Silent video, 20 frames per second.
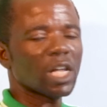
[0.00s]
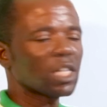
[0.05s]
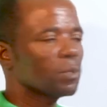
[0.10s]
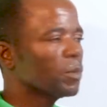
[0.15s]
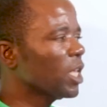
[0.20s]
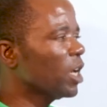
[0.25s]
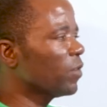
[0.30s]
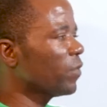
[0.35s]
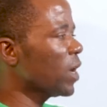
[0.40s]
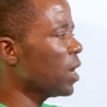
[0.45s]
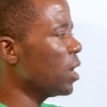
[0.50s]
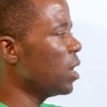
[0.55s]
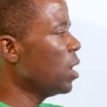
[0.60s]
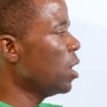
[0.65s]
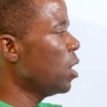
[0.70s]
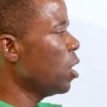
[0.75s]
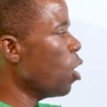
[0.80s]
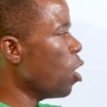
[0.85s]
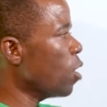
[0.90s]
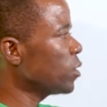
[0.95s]
As a matter of fact,
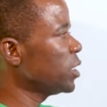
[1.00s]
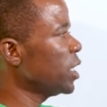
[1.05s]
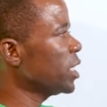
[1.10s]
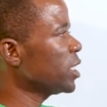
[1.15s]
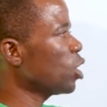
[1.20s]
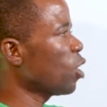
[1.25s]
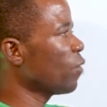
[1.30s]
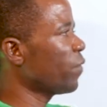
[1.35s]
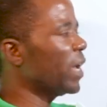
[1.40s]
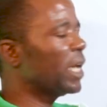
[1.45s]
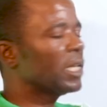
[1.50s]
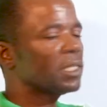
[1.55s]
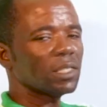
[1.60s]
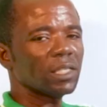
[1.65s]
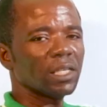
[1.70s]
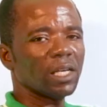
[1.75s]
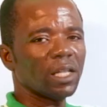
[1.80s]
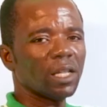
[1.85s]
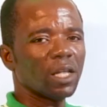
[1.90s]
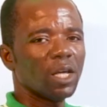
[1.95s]
oxidation of
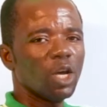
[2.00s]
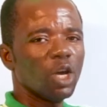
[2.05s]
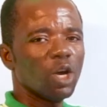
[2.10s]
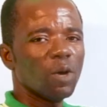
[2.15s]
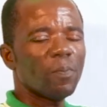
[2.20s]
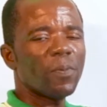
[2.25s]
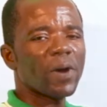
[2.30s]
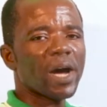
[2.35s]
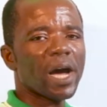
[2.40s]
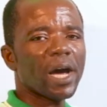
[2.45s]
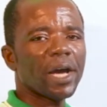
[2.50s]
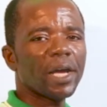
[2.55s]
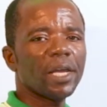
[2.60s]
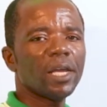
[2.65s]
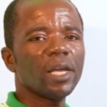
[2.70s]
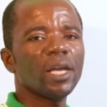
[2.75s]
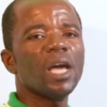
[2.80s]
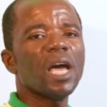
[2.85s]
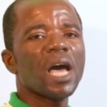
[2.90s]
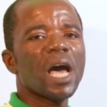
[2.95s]
ethene
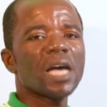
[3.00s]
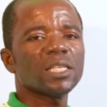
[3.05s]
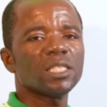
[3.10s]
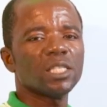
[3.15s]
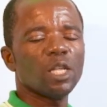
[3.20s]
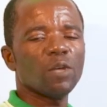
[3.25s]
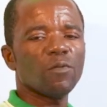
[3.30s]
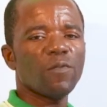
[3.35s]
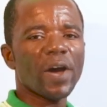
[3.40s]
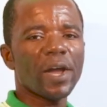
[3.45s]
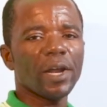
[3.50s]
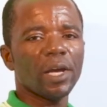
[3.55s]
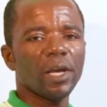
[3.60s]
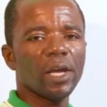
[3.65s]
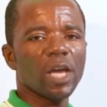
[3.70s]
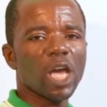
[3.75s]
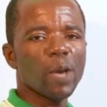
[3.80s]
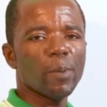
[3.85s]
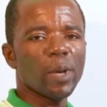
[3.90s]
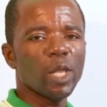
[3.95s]
by acidified
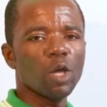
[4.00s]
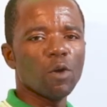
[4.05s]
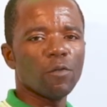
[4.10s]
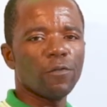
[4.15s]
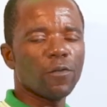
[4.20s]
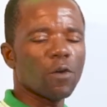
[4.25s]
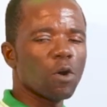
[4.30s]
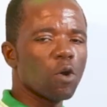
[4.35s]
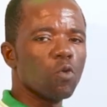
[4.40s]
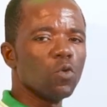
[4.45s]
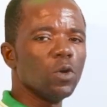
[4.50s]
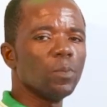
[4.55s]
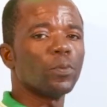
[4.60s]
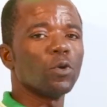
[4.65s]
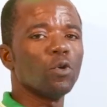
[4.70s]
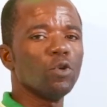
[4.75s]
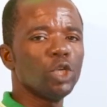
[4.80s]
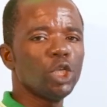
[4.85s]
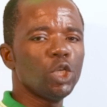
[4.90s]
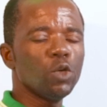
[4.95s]
KMNO4 will
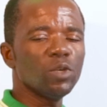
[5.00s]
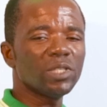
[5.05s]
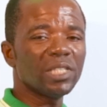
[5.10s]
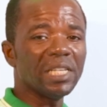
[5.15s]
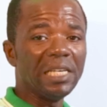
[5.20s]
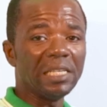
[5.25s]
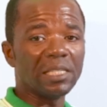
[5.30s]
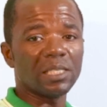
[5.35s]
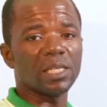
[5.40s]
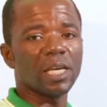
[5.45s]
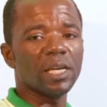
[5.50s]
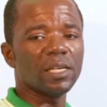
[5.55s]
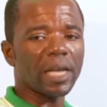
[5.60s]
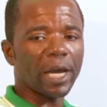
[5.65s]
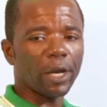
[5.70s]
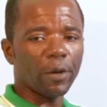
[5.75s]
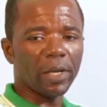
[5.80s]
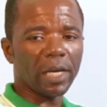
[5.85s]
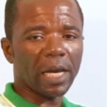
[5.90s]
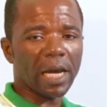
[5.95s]
produce ethane
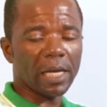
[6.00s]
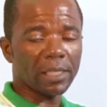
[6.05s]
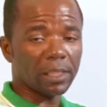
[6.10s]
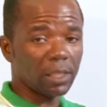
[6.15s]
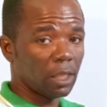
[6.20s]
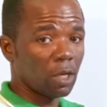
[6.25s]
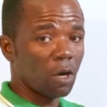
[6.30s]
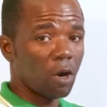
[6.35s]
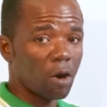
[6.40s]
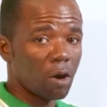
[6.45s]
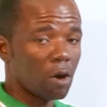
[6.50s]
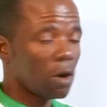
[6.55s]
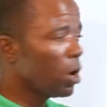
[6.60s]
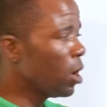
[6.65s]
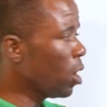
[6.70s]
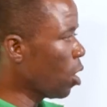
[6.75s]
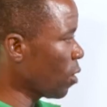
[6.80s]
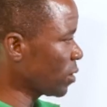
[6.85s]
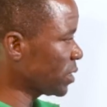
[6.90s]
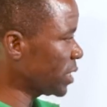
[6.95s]
dioic acid
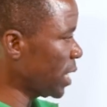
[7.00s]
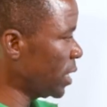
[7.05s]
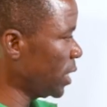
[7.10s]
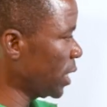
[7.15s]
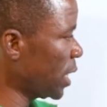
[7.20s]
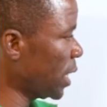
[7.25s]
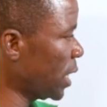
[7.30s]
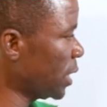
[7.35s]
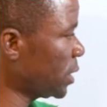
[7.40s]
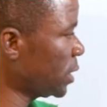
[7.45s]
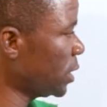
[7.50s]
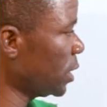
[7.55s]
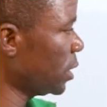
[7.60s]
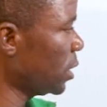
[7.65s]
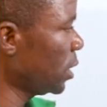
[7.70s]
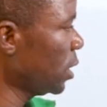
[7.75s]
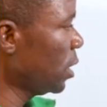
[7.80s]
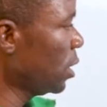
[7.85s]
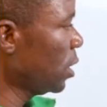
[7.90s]
or oxalic acid.